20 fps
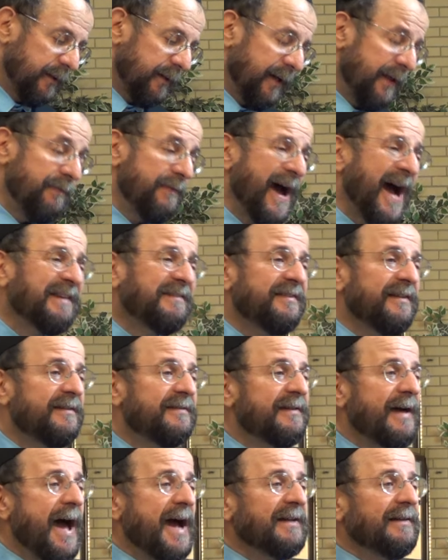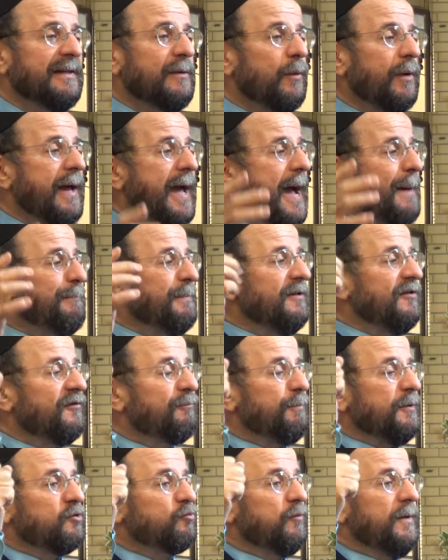And that's exactly what happens
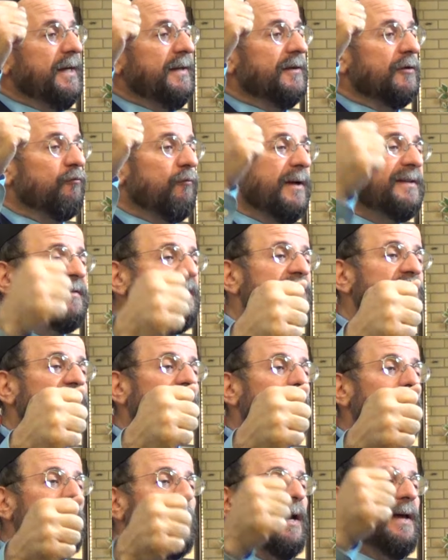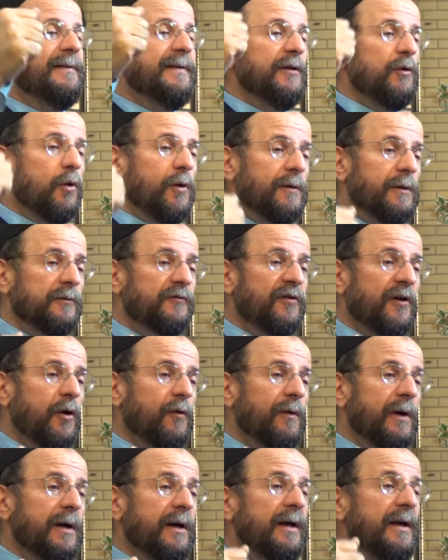between the written Torah and the oral
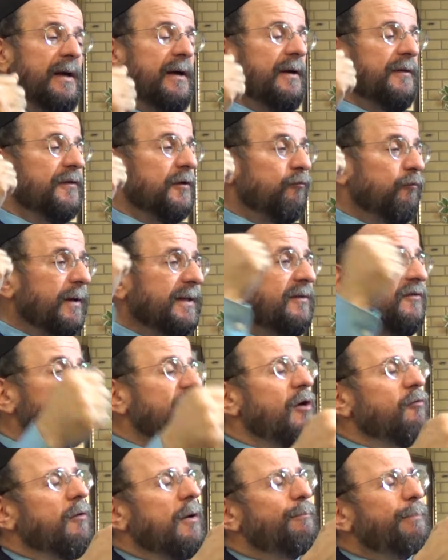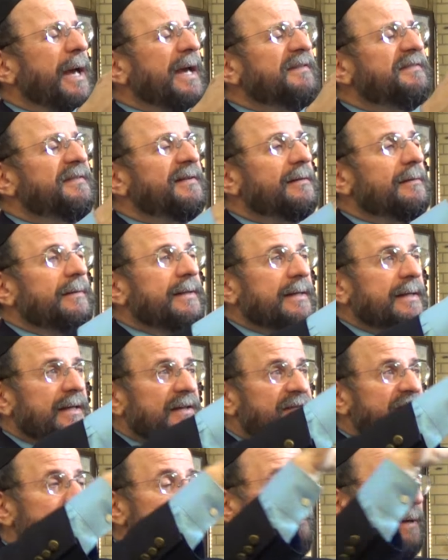Torah. The written Torah basically
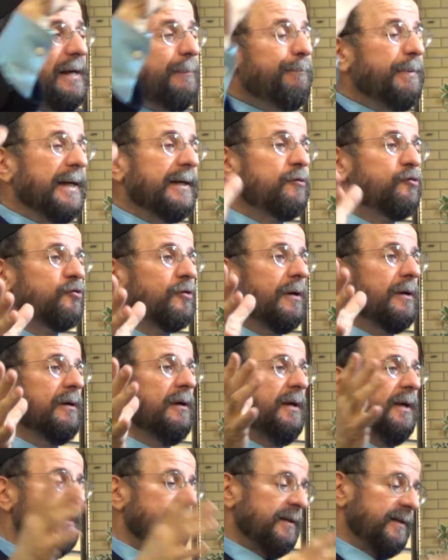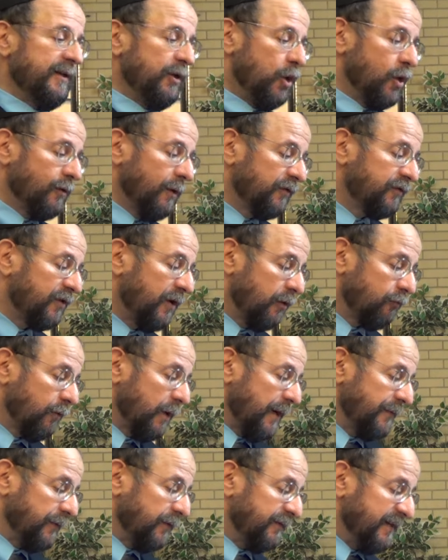is the big picture, the oral
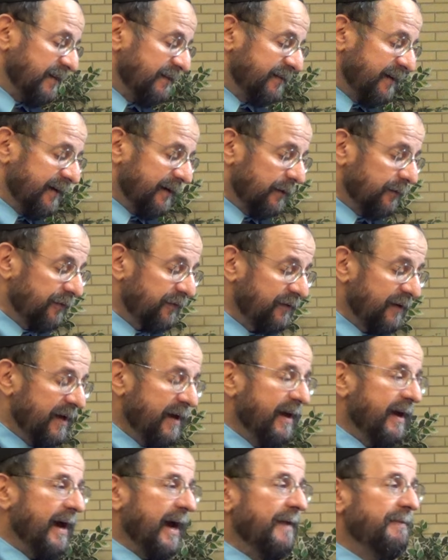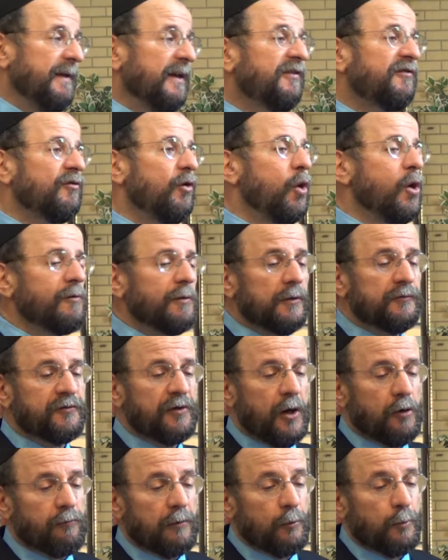Torah are the details. And this oral
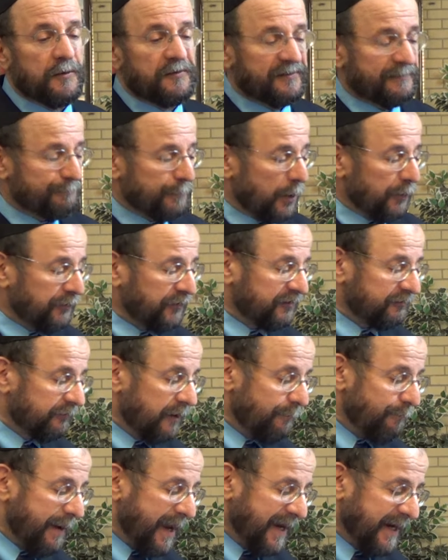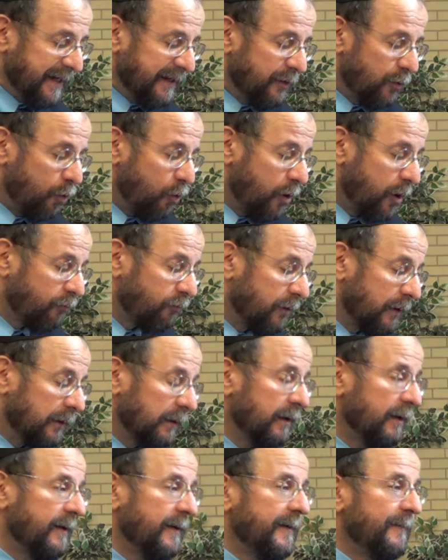Torah was supposed to remain
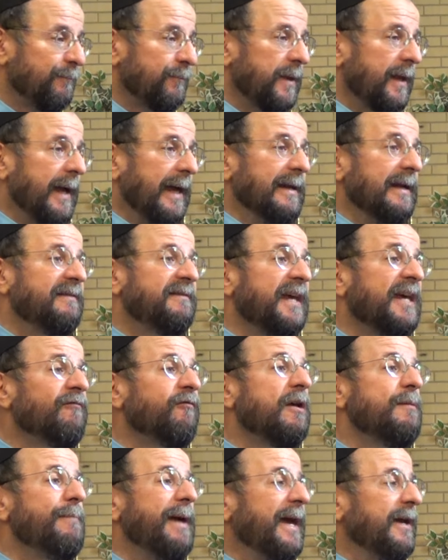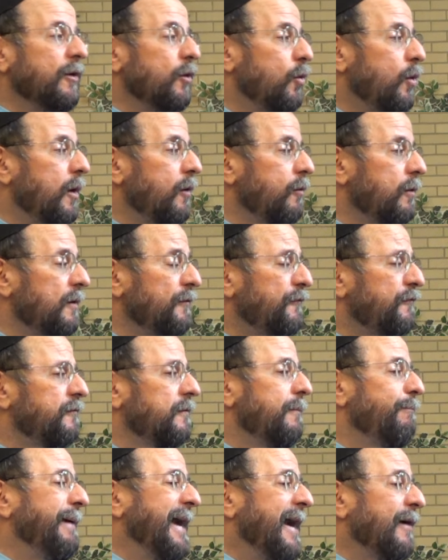oral, and it did remain oral
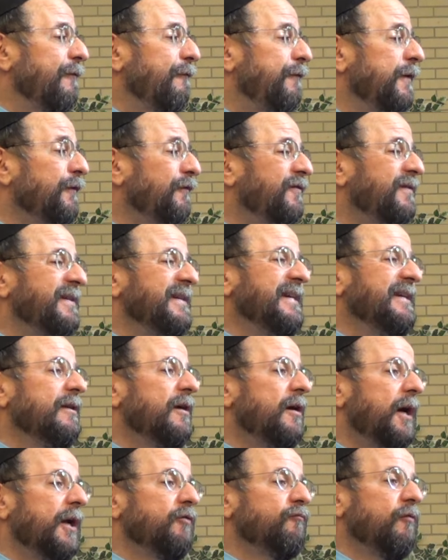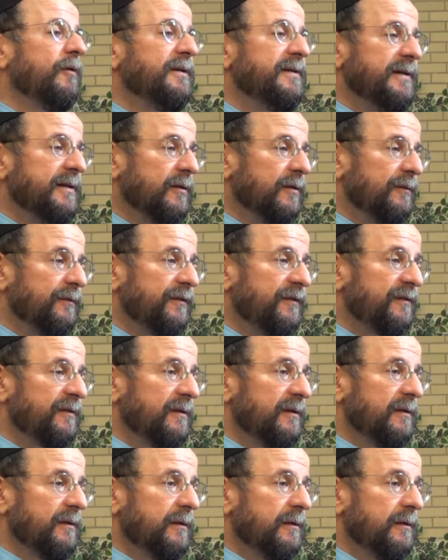for about 1500 years.